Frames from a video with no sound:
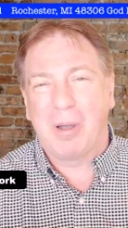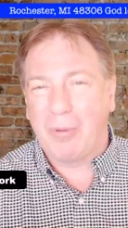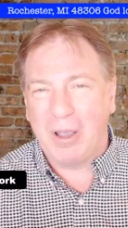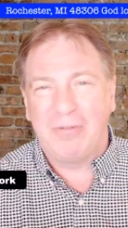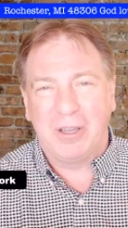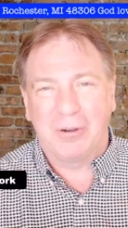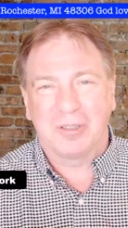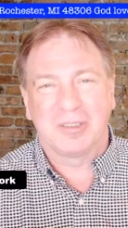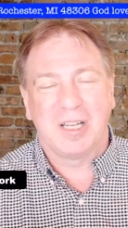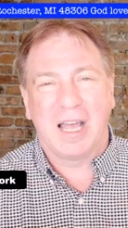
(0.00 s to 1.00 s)
My wife
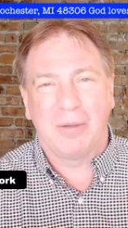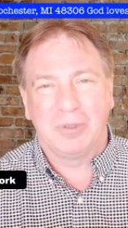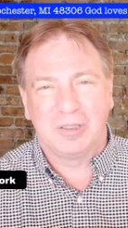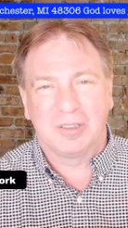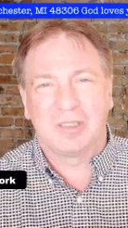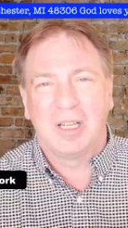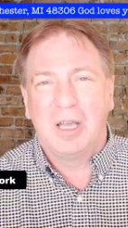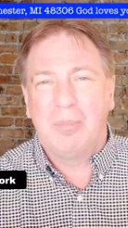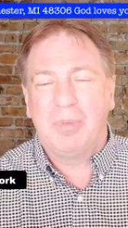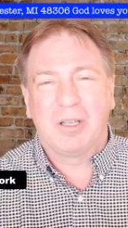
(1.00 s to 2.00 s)
Ingris and I would just
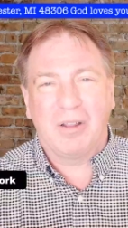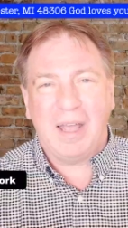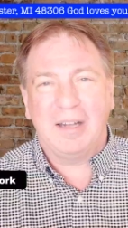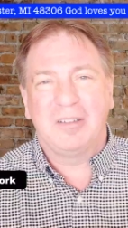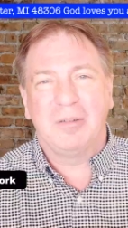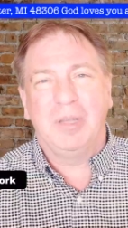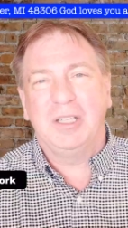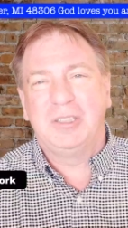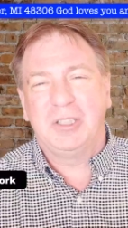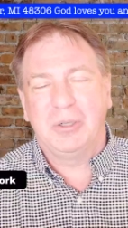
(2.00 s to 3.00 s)
be glad to
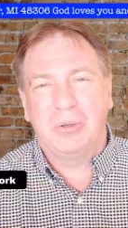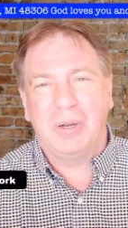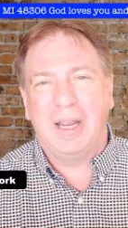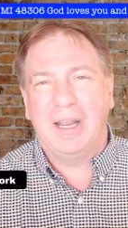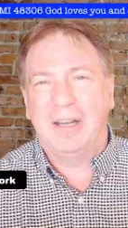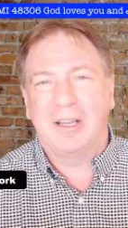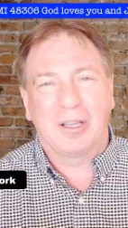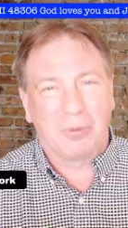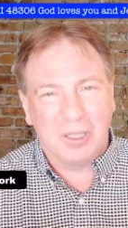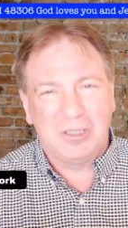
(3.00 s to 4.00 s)
meet you and uh,
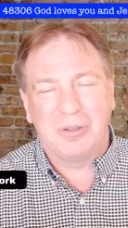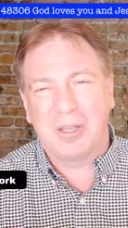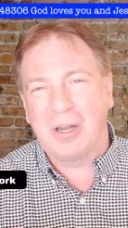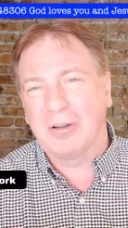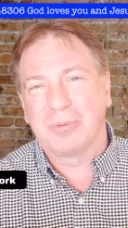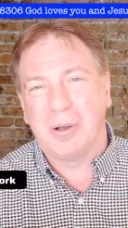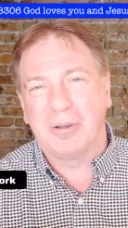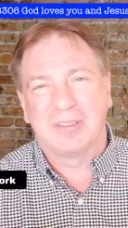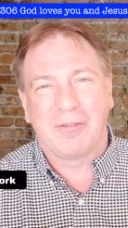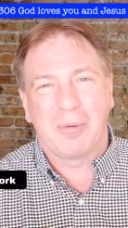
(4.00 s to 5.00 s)
greet you there as
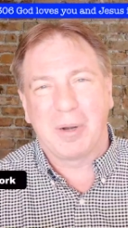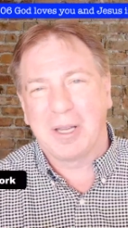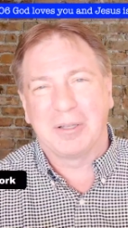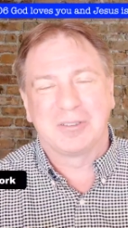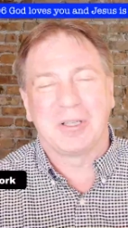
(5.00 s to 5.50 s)
well as everybody else.